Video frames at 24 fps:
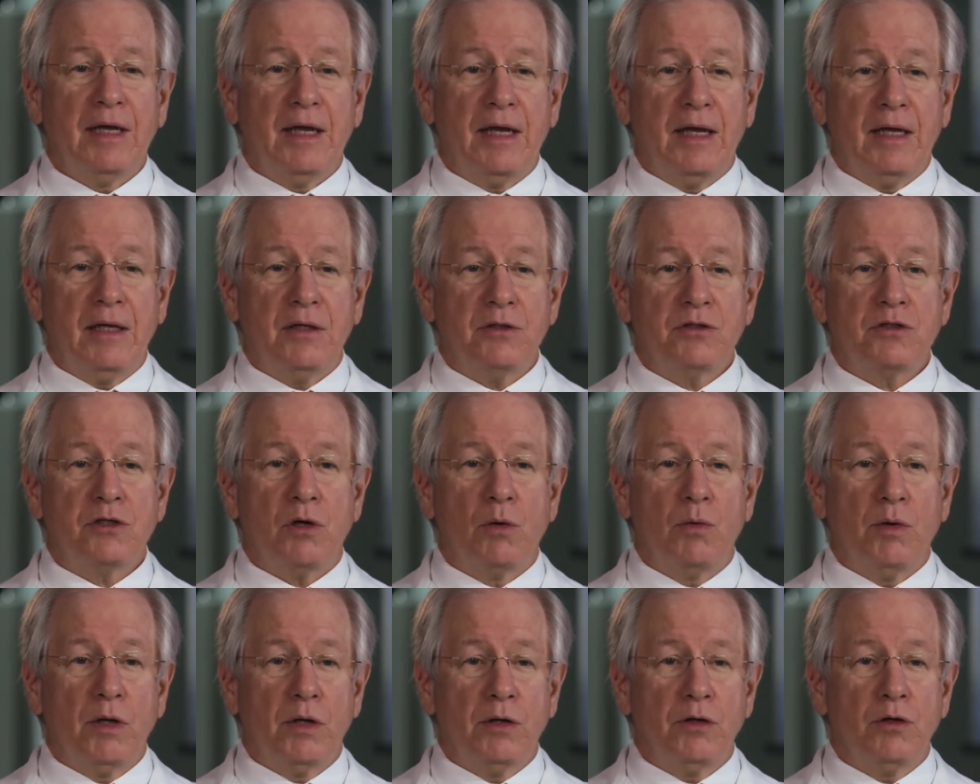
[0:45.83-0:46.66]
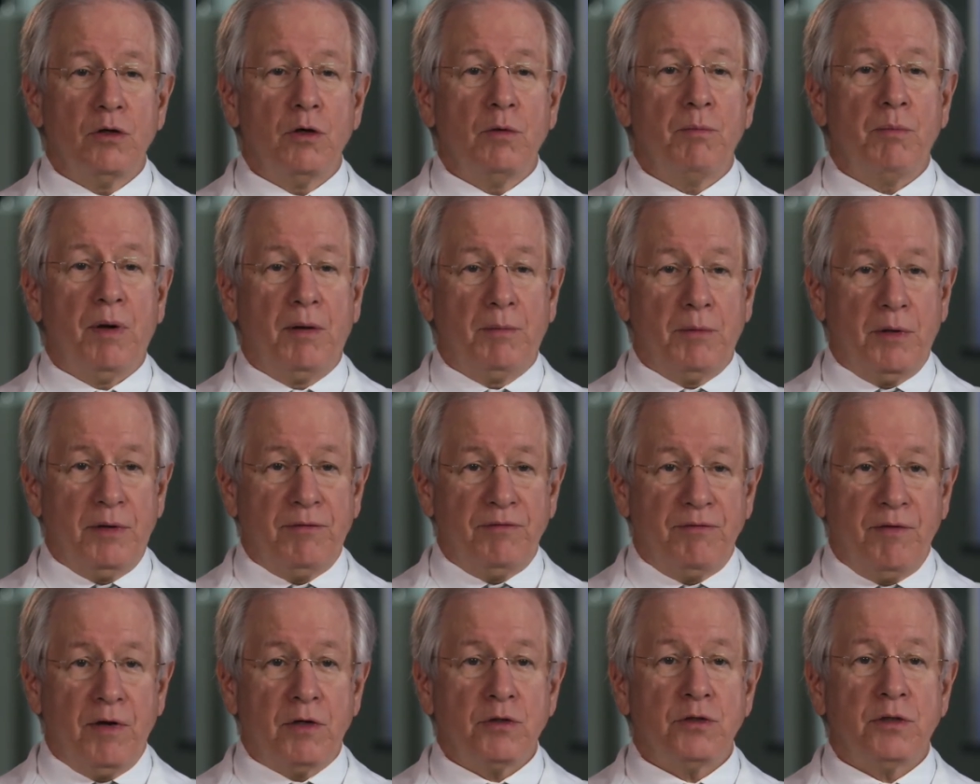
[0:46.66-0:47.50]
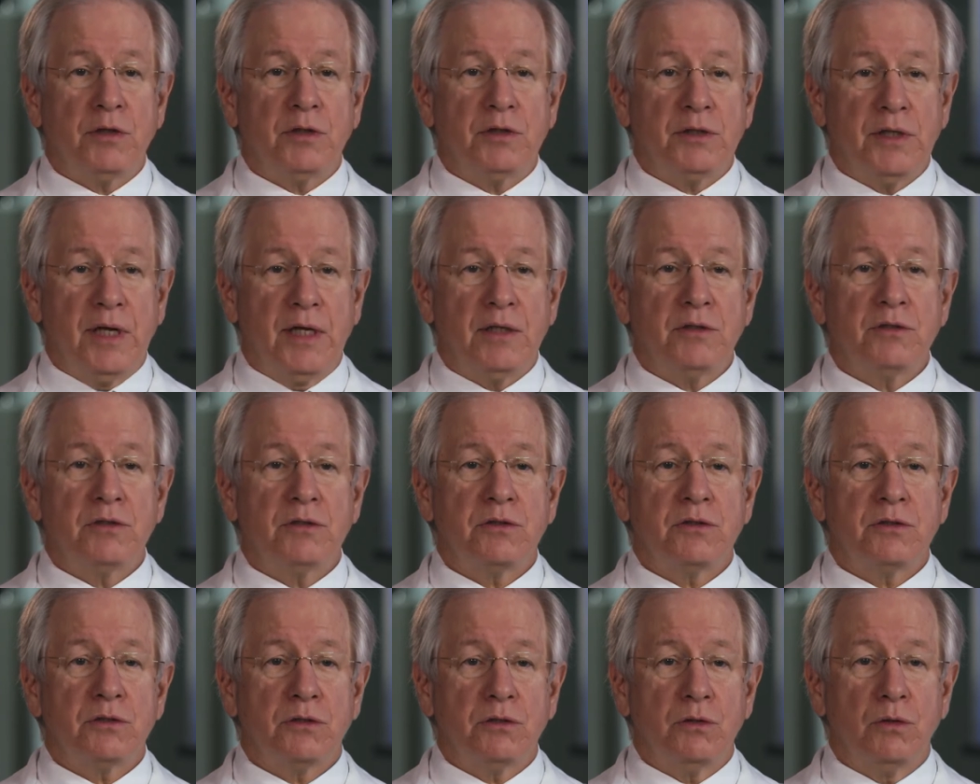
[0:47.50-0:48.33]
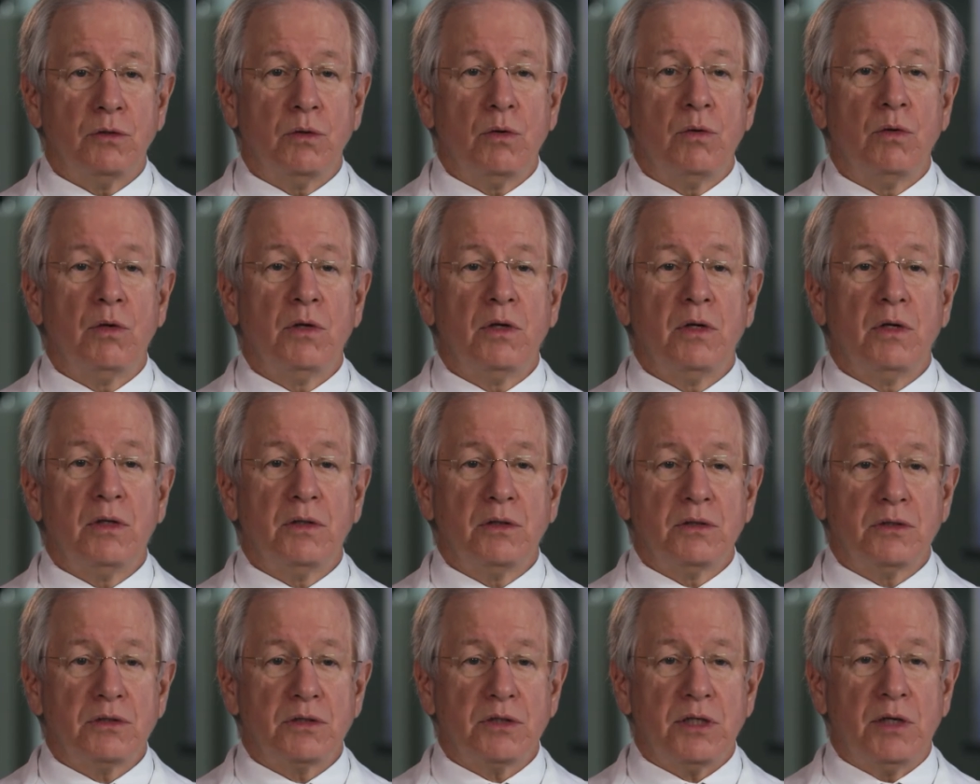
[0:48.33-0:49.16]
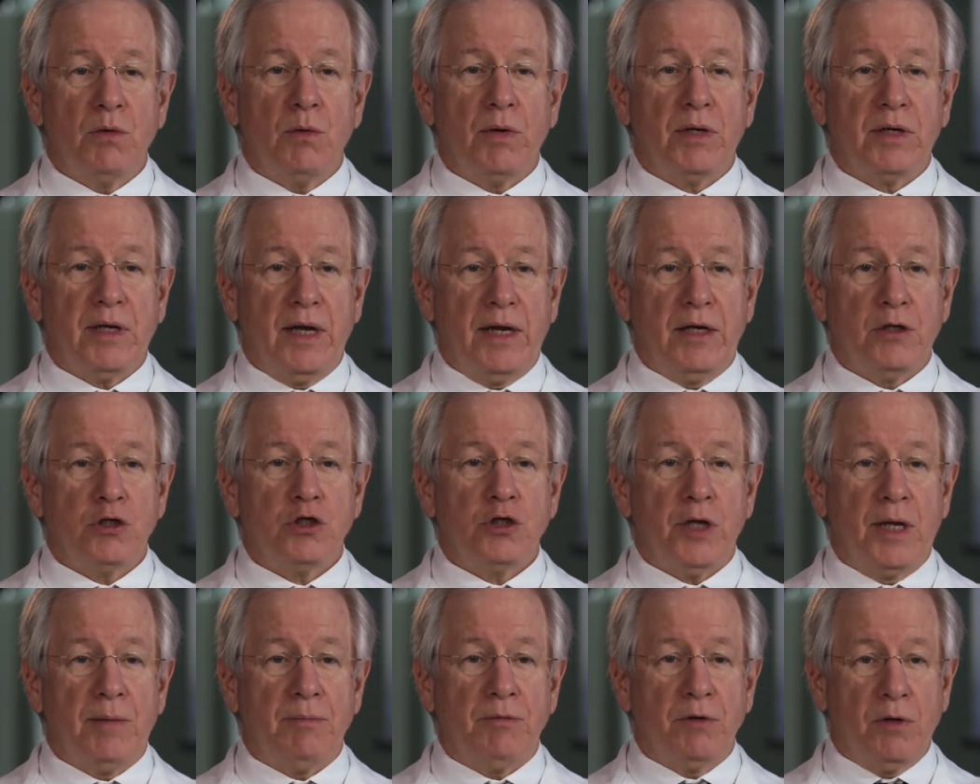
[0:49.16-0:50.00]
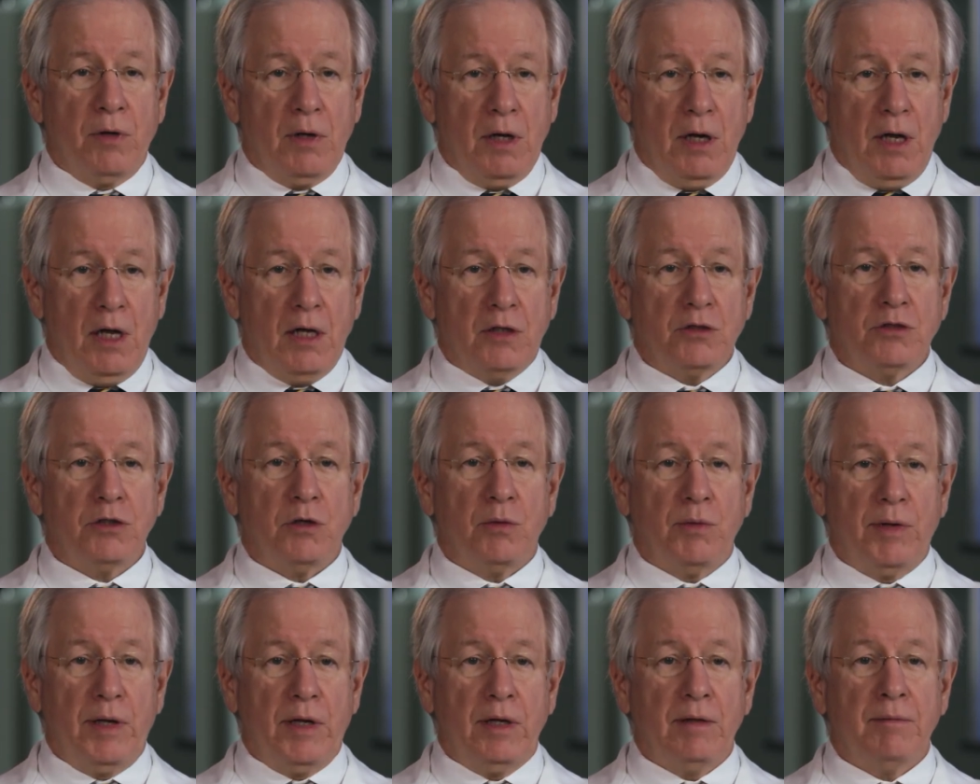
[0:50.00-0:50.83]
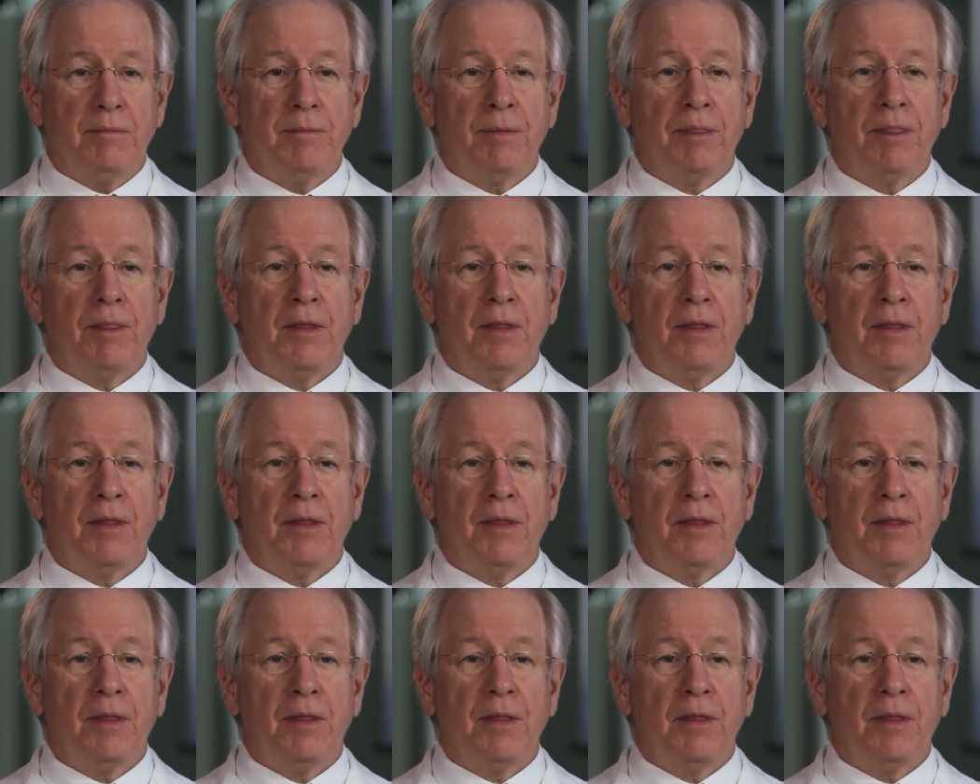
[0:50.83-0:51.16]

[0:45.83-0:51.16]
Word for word: And so we'll do pulmonary function tests to see what kind of shape their lungs are in.